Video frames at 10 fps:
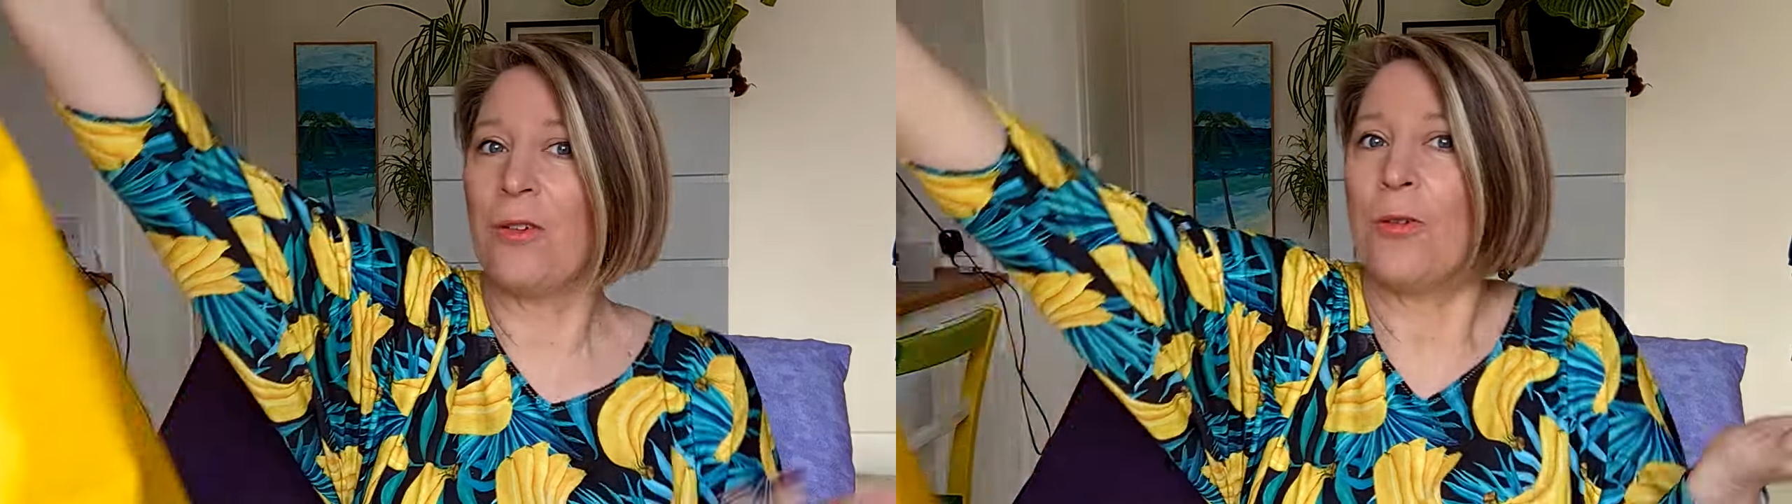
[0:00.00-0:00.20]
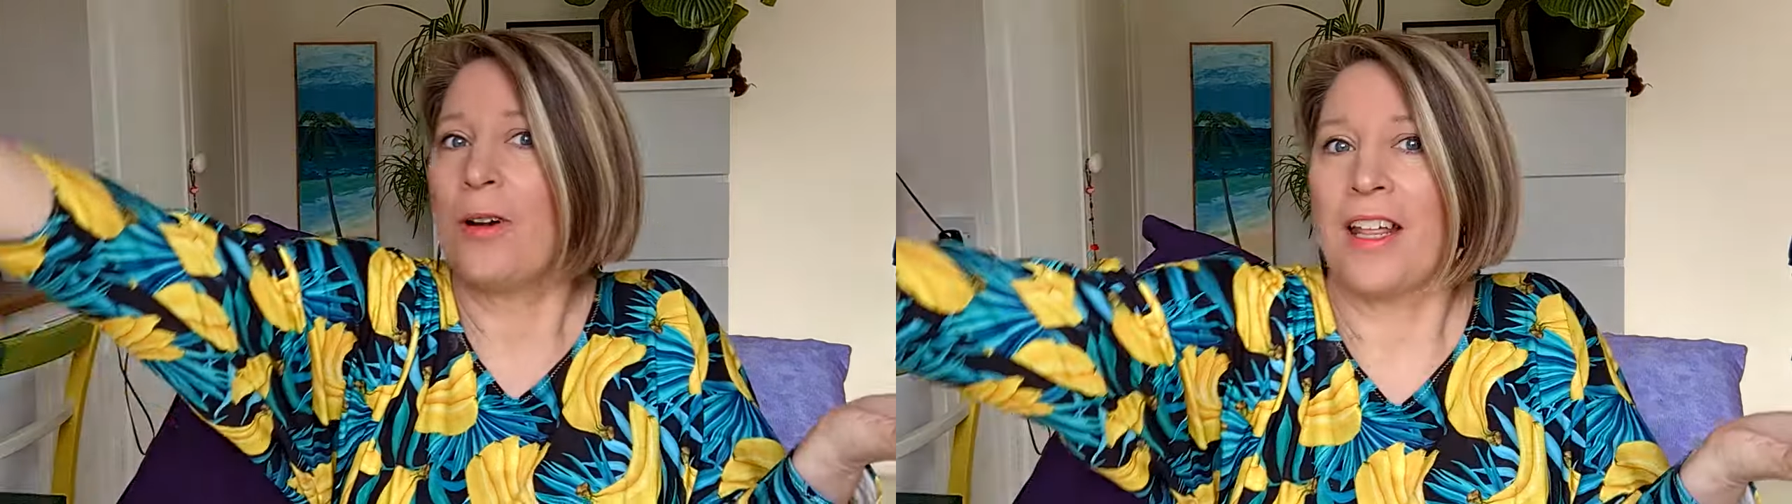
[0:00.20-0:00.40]

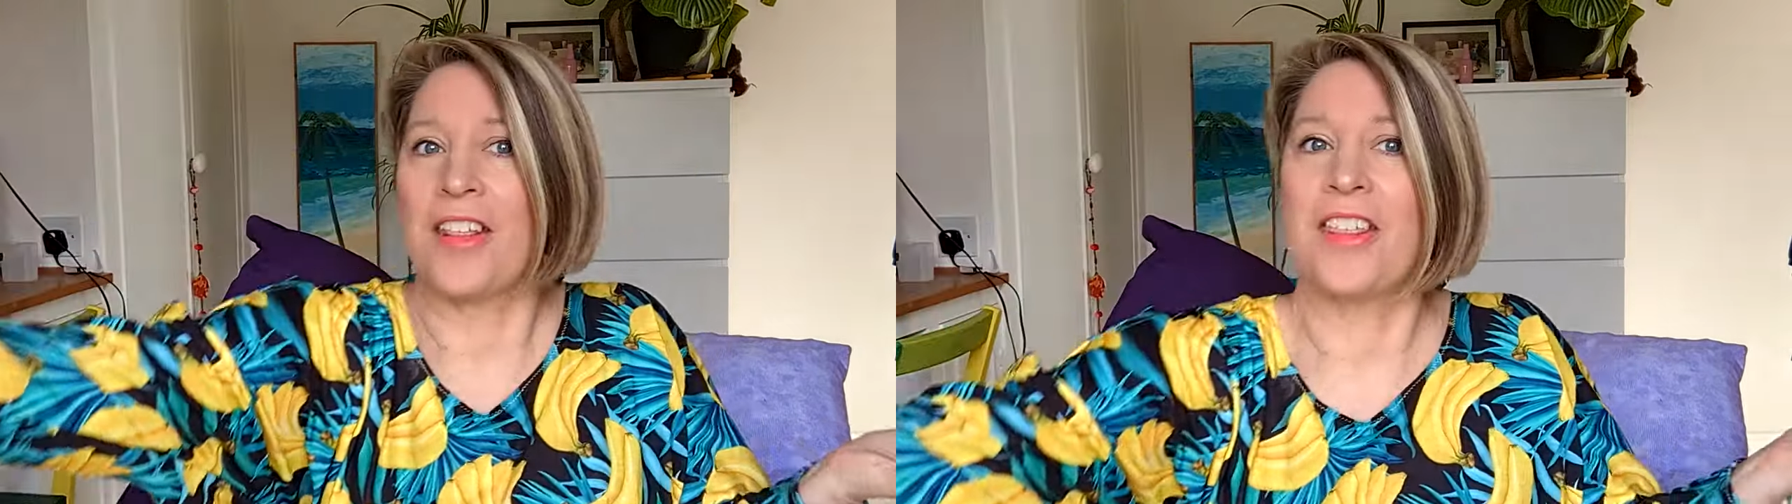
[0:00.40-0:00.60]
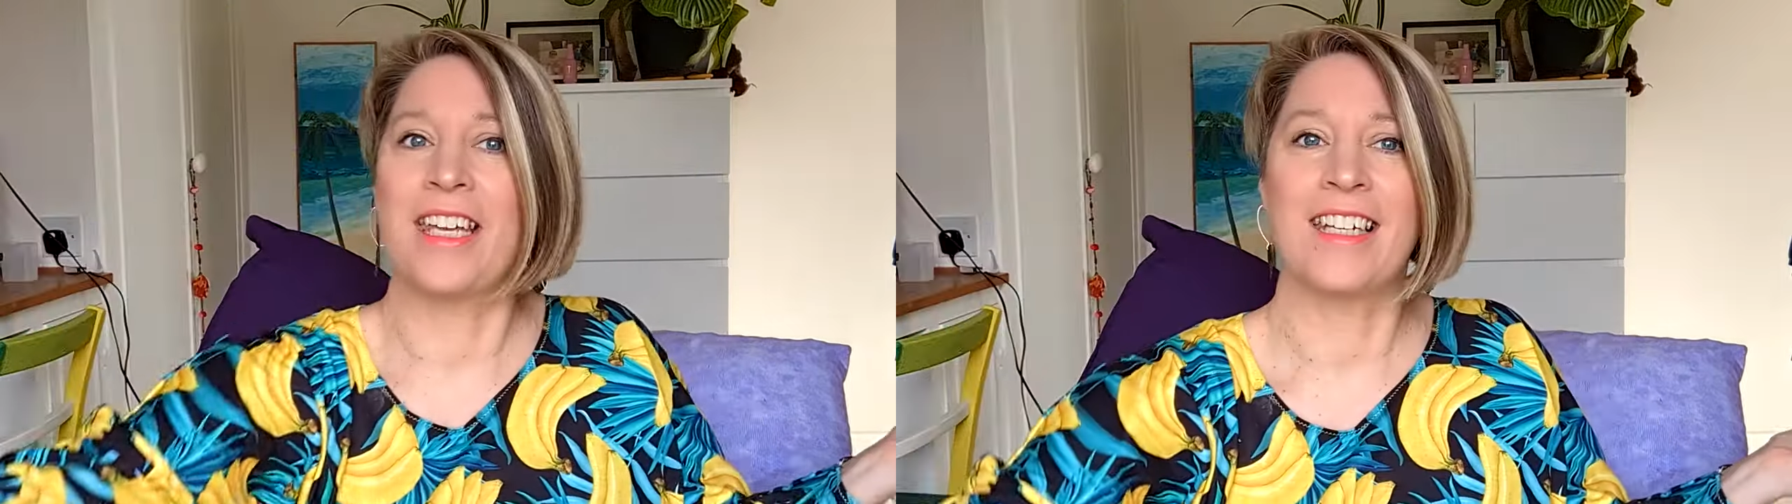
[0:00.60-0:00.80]
all
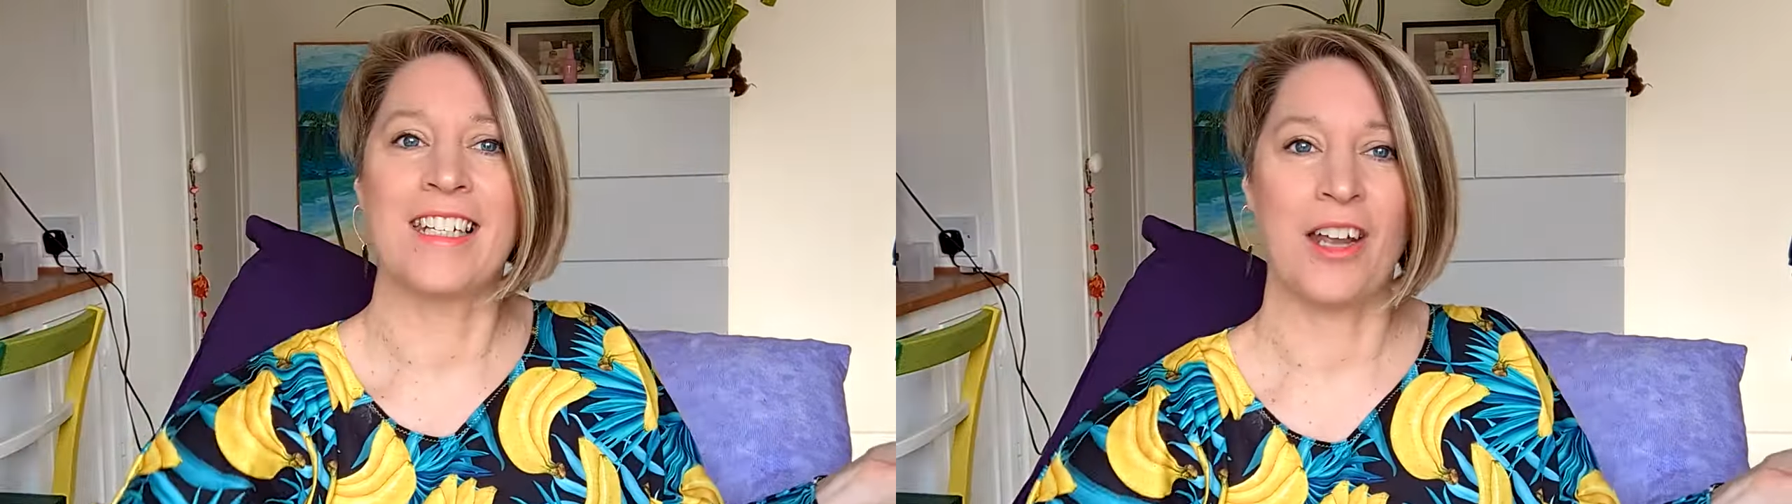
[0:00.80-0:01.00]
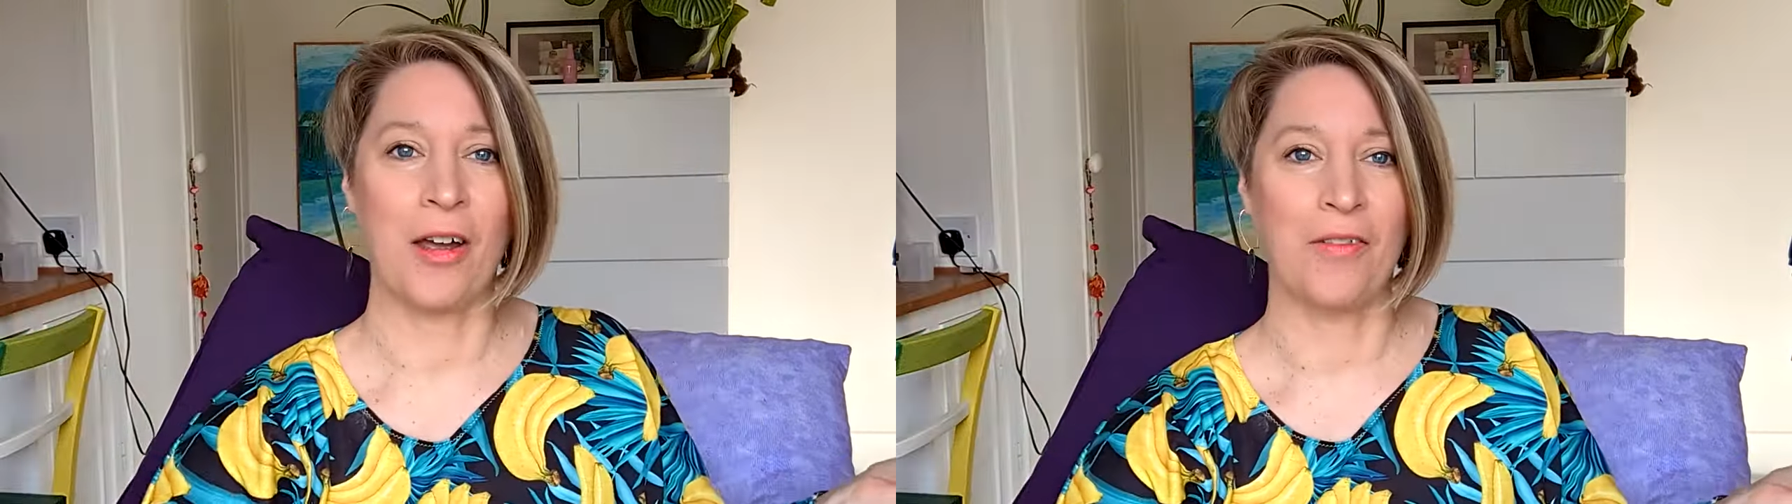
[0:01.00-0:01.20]
other
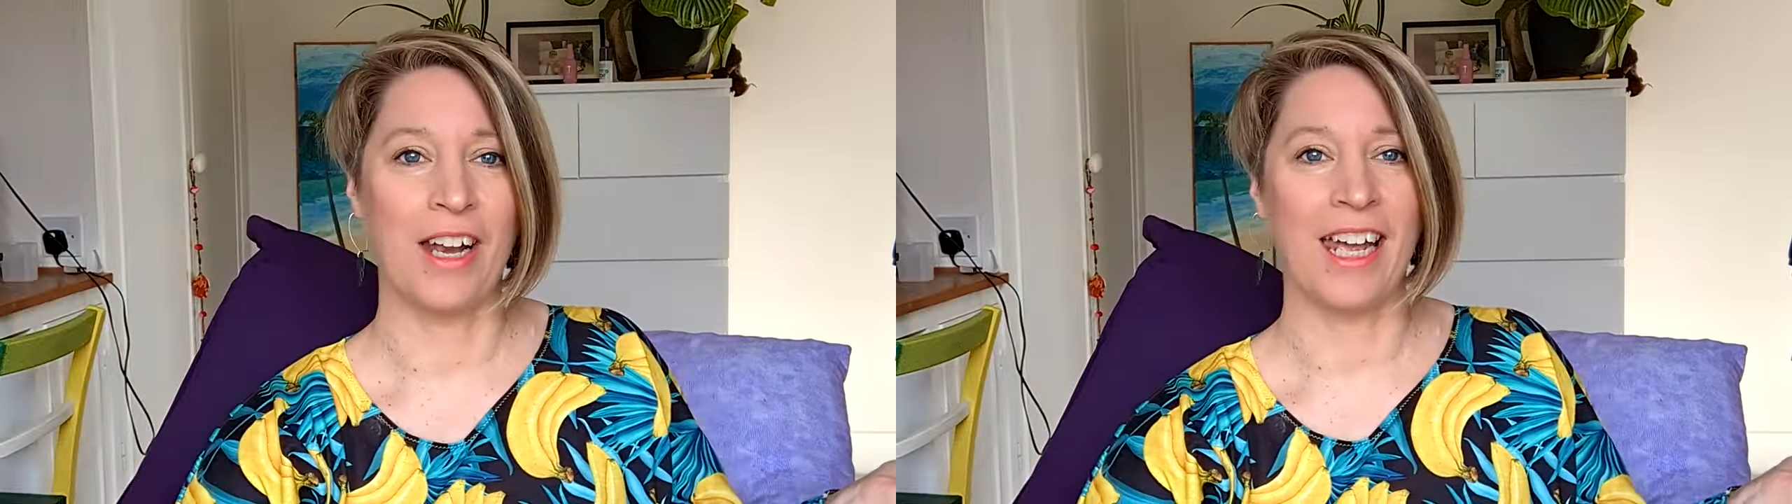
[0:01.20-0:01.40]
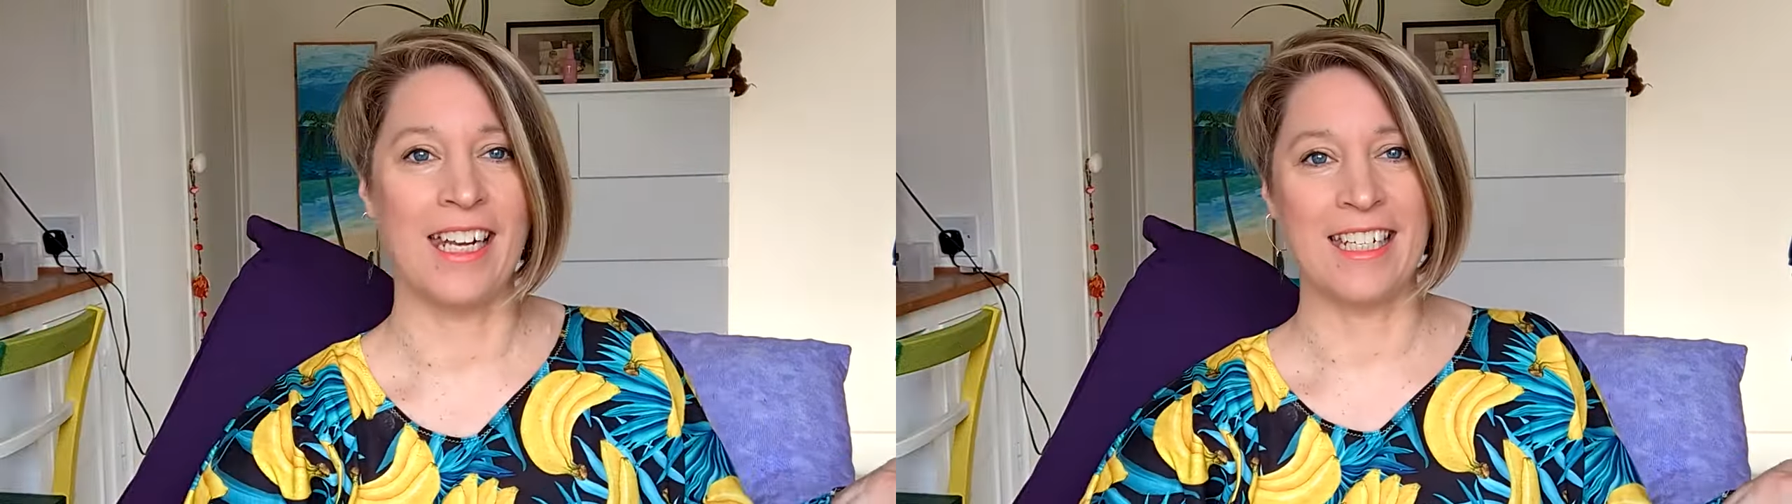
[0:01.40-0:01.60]
things sewing
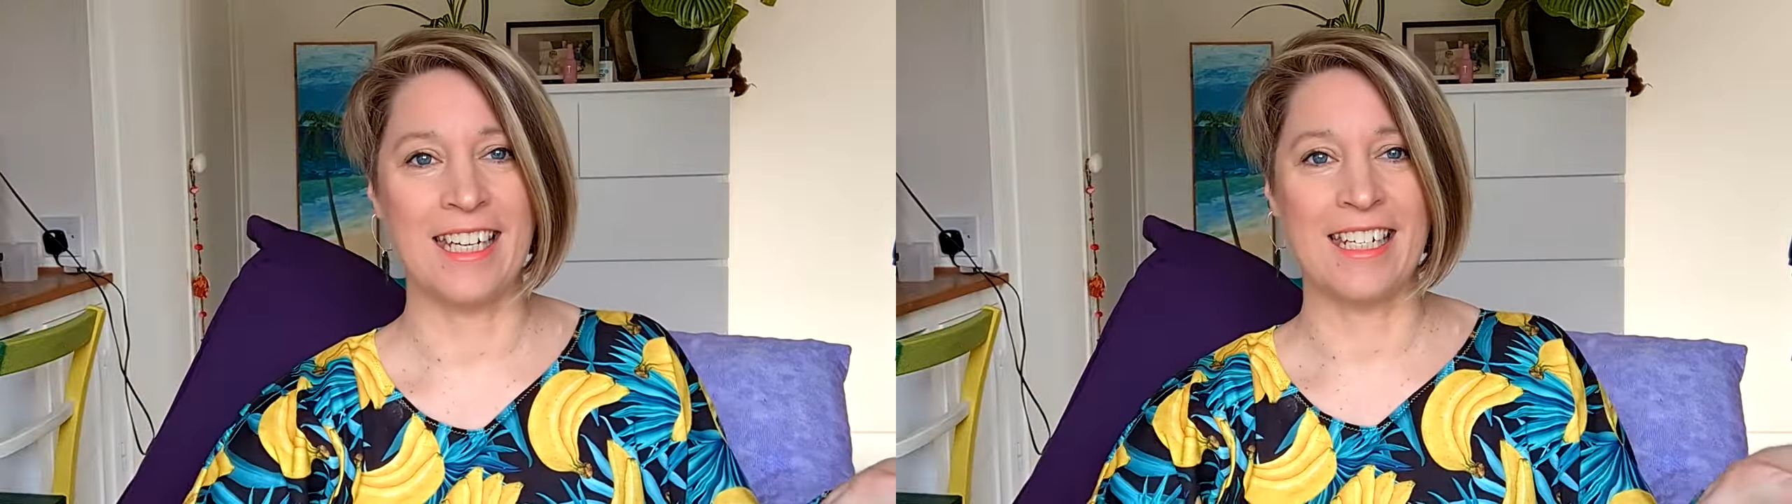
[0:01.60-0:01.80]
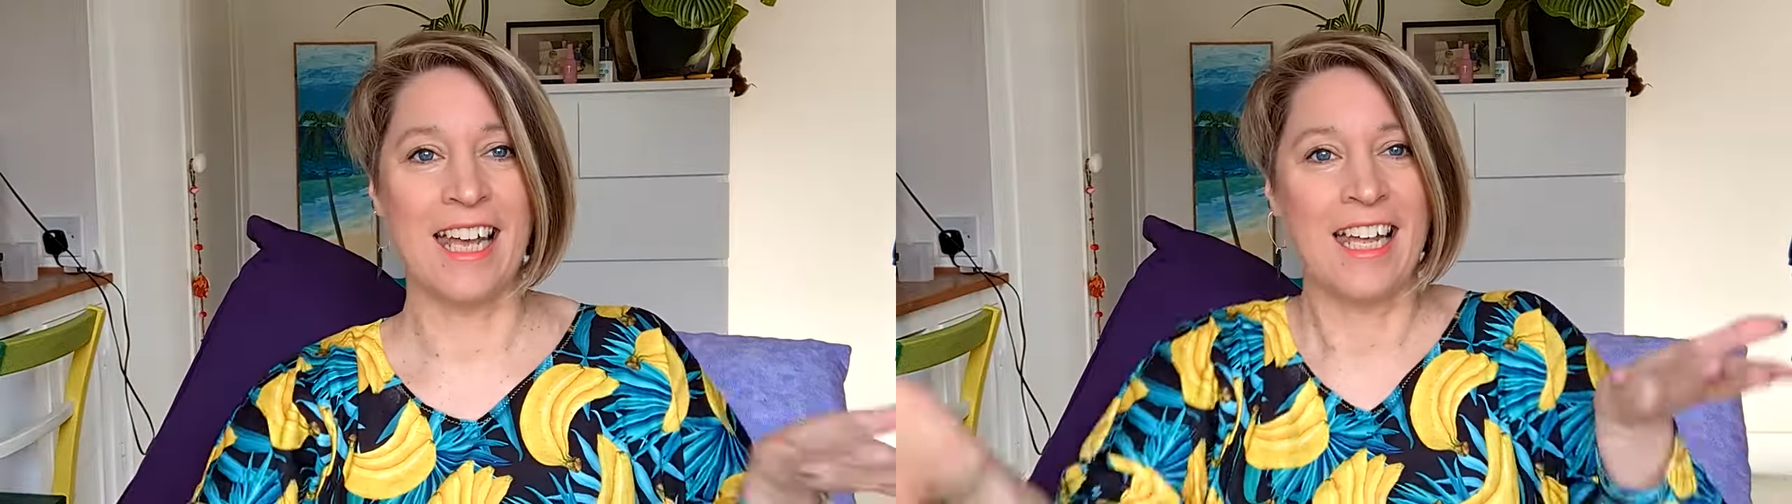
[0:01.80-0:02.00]
related.